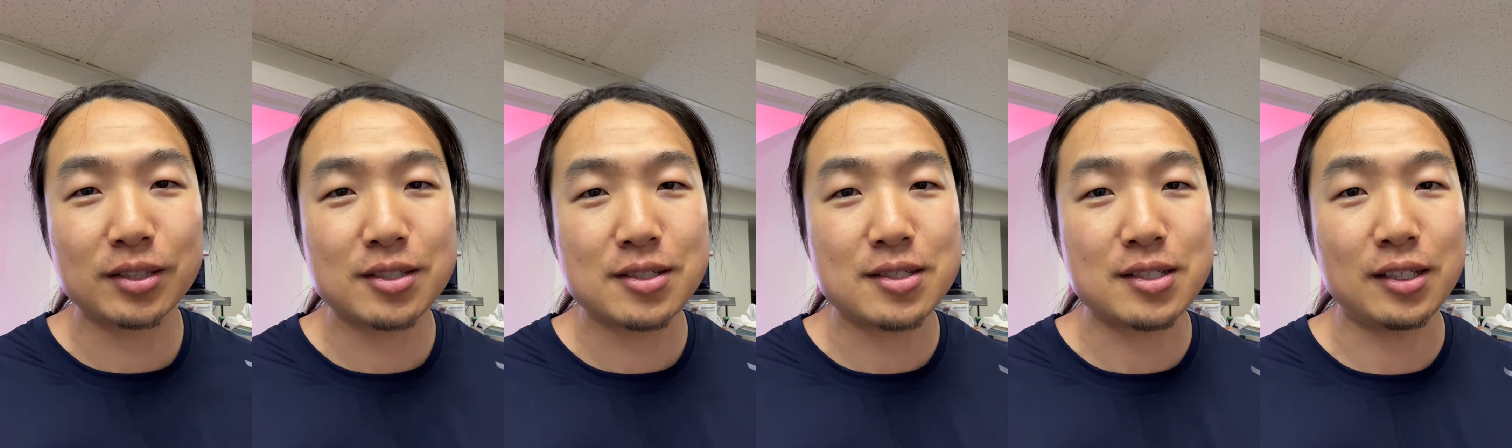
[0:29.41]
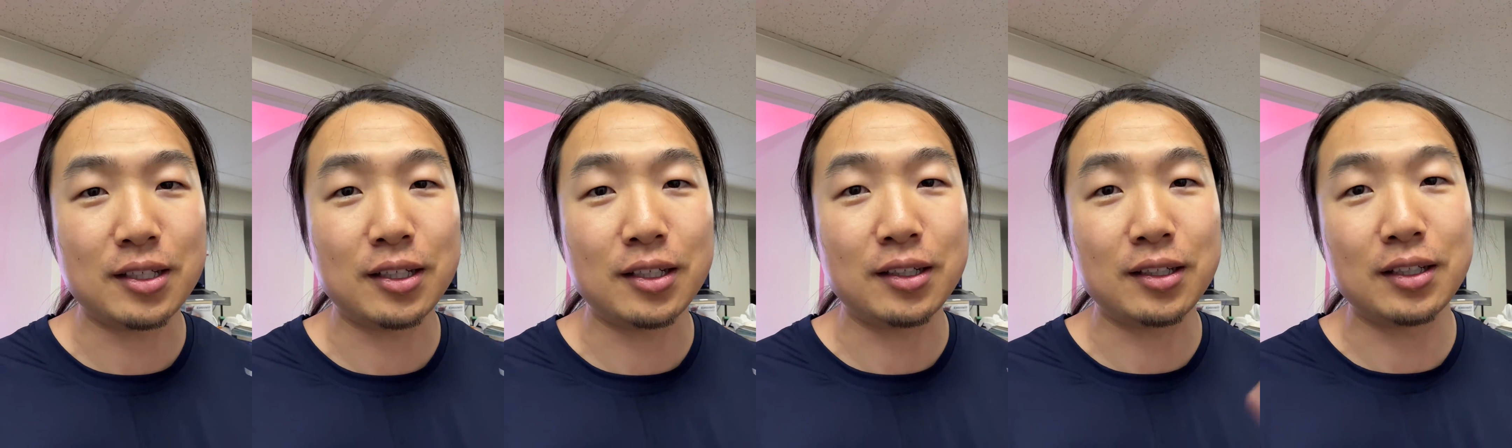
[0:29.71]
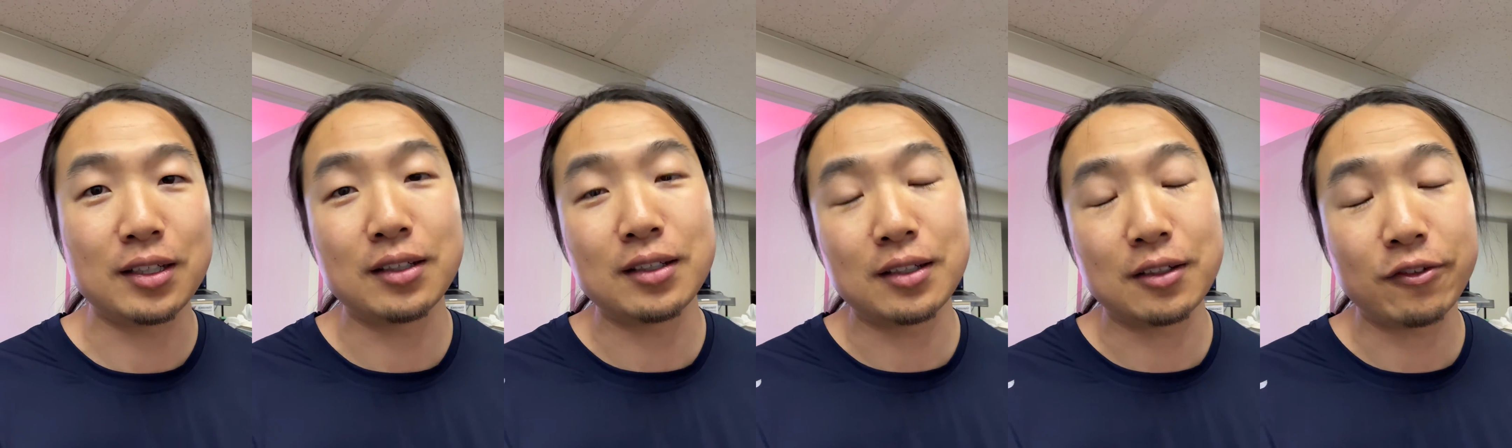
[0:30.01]

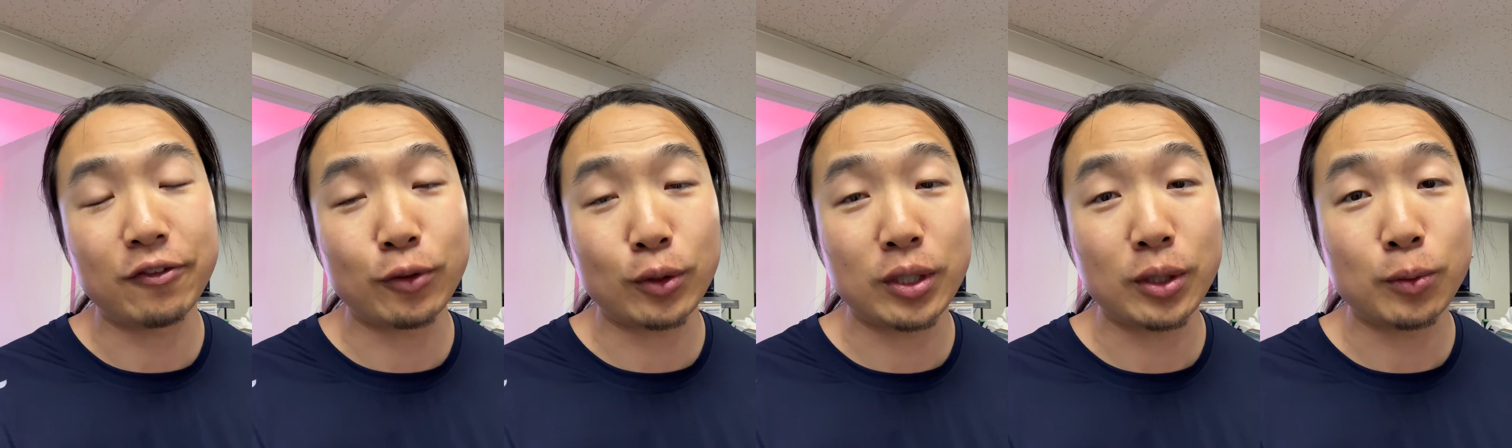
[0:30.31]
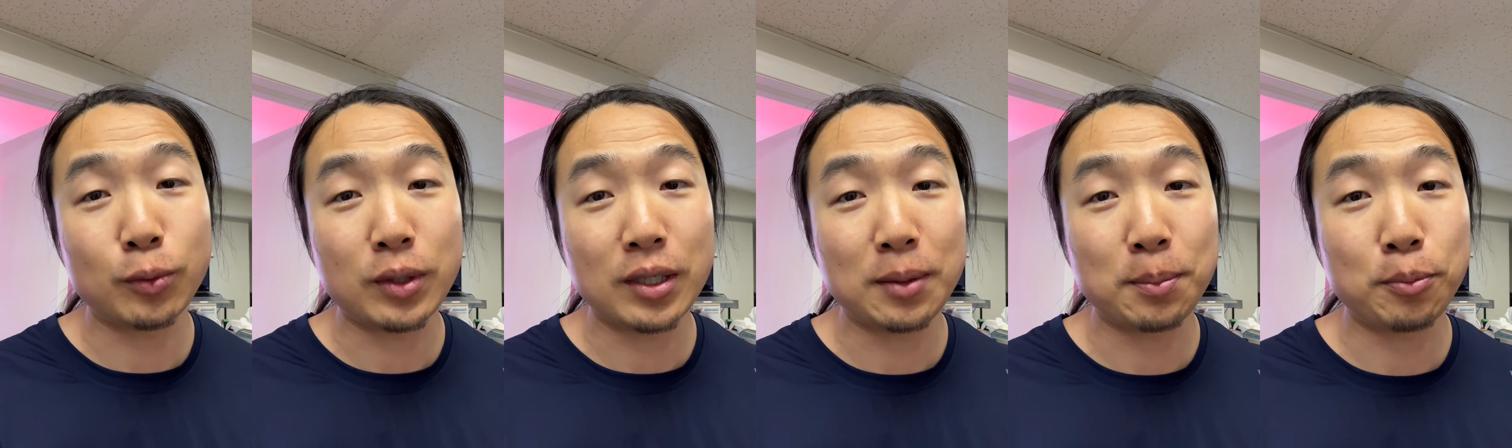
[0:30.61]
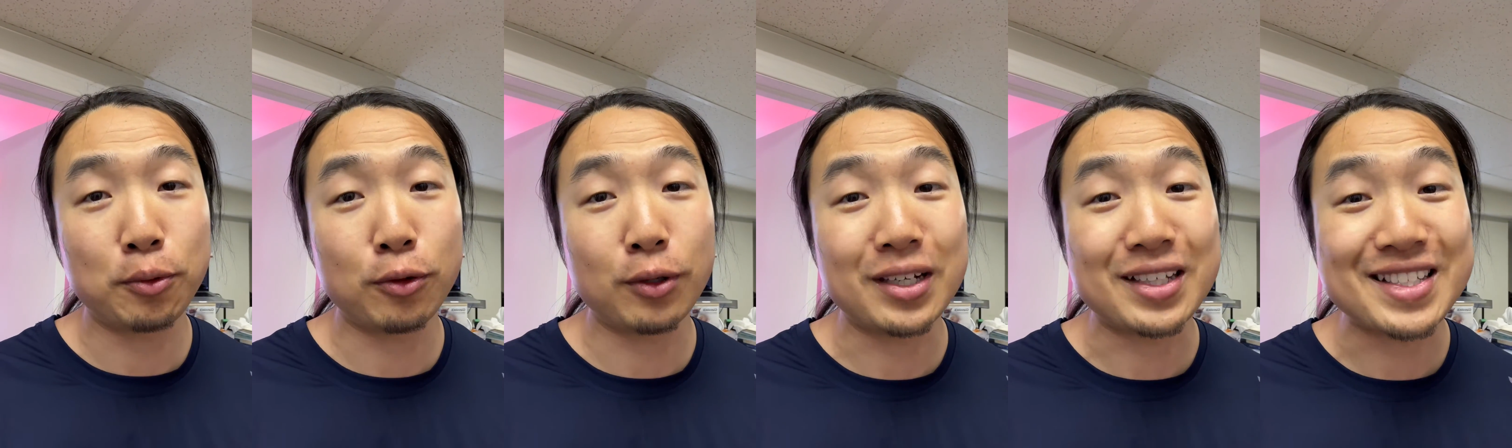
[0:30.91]
the
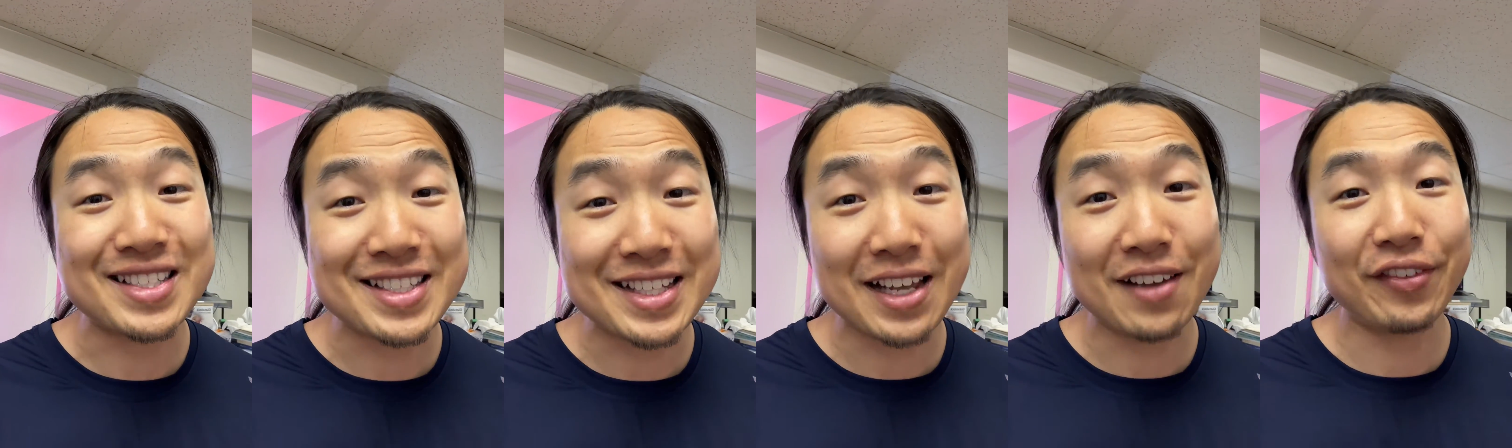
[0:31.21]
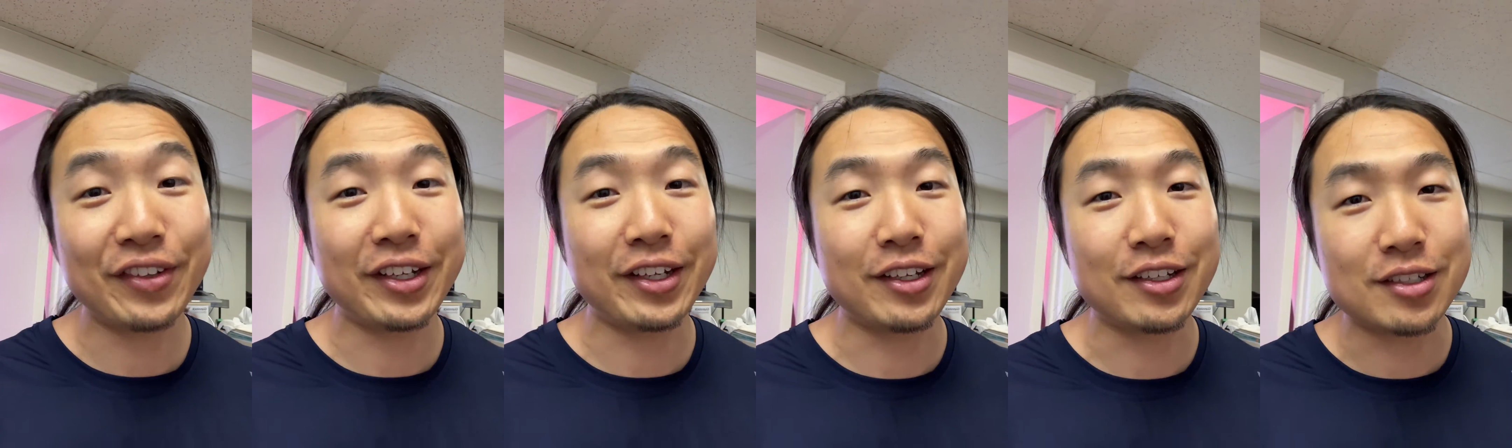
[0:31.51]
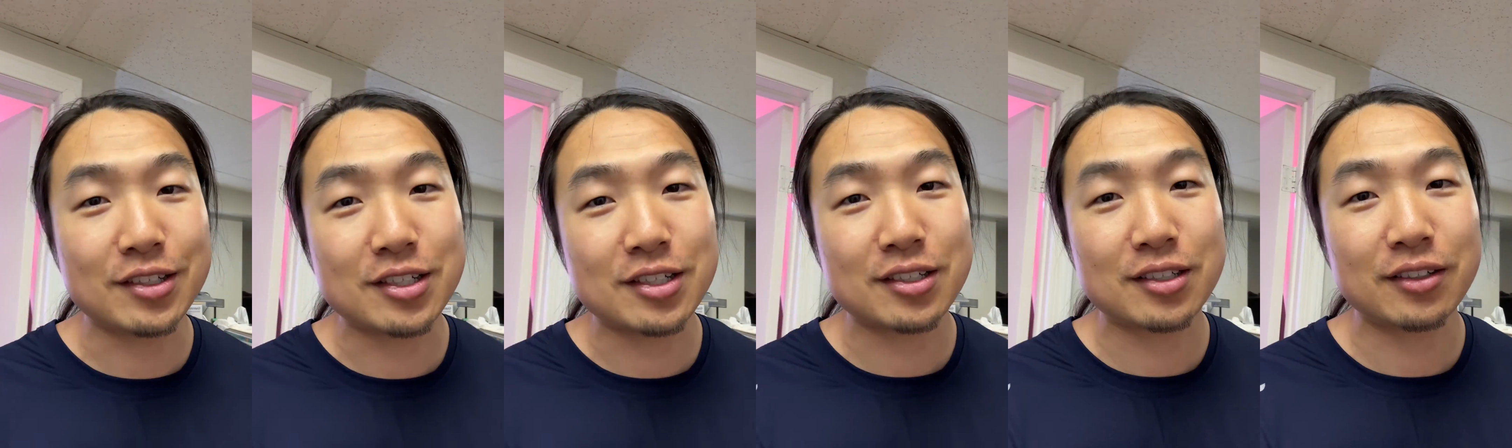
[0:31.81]

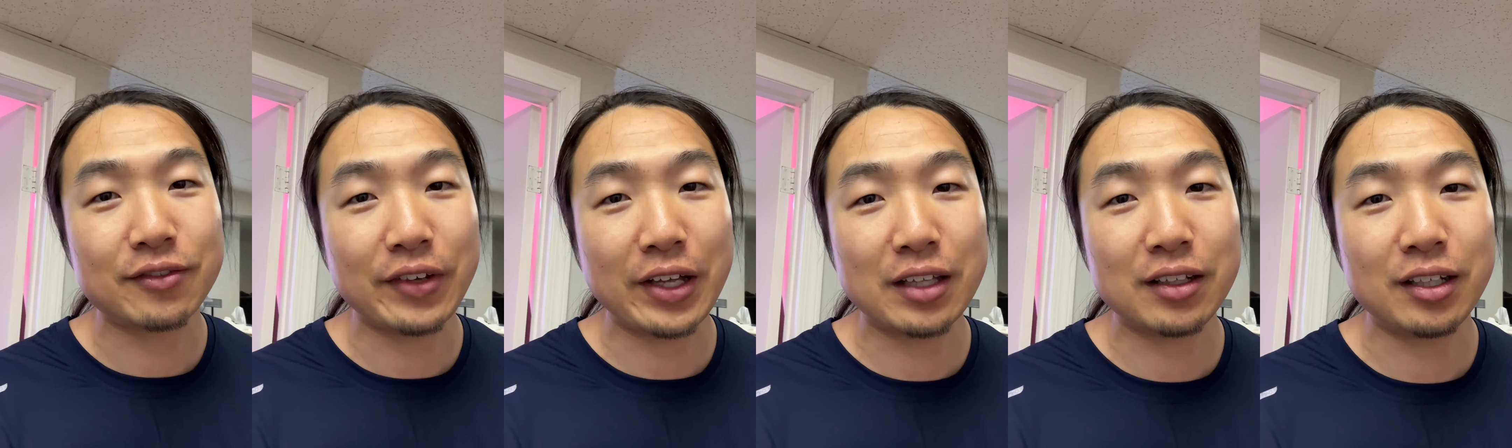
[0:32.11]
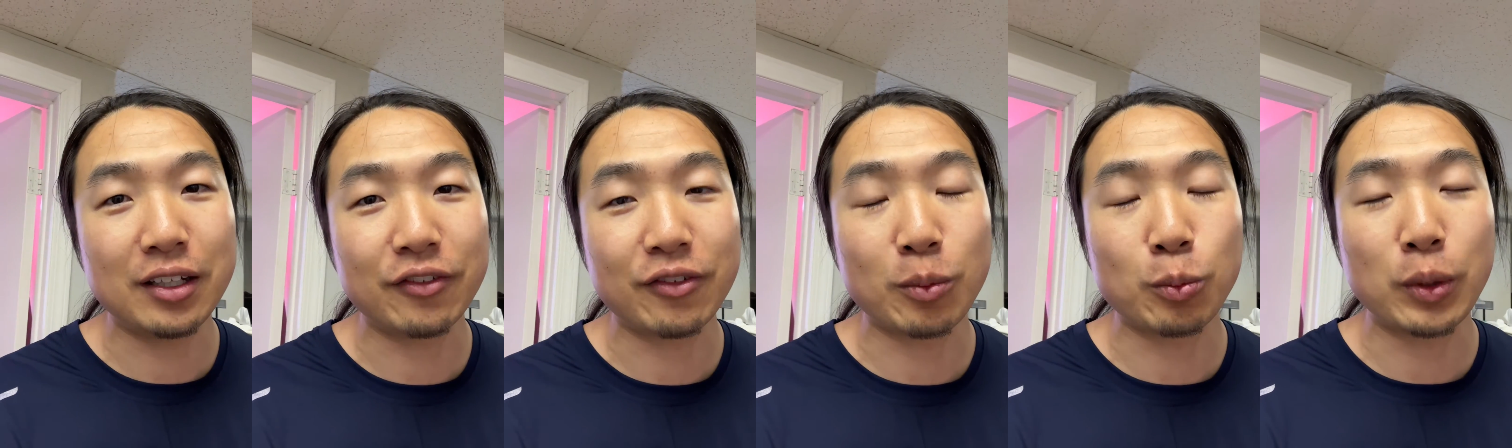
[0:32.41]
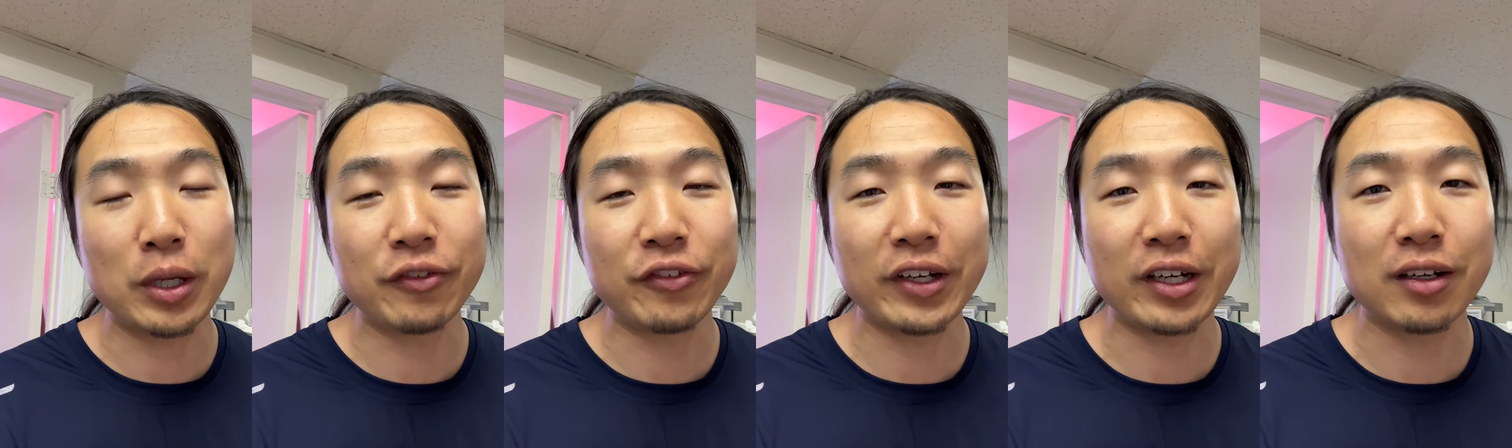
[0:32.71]
41.7-inch vanity from
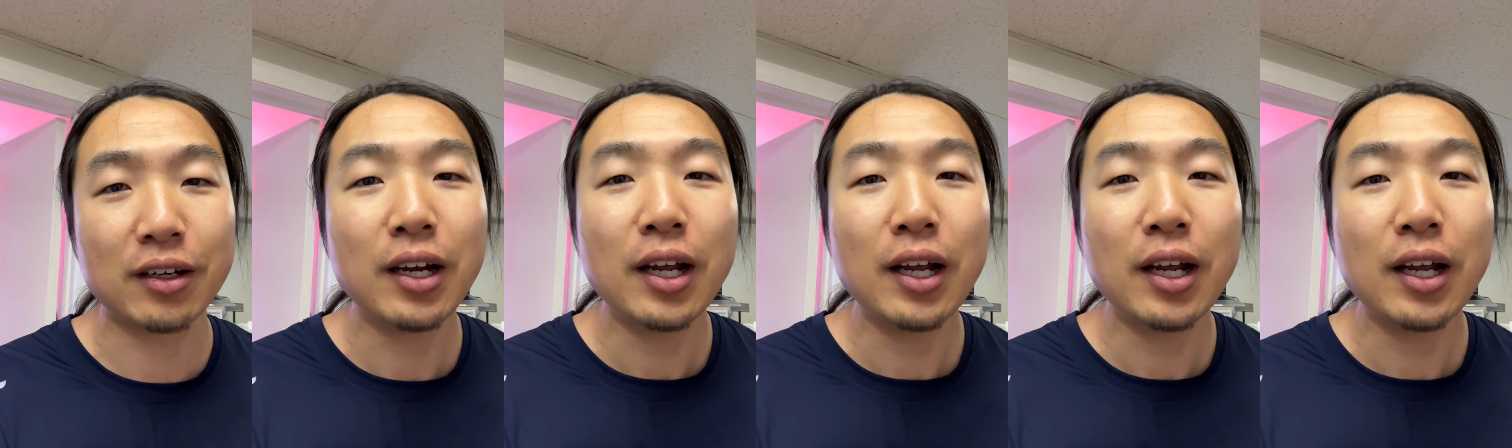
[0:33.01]
Wayfair.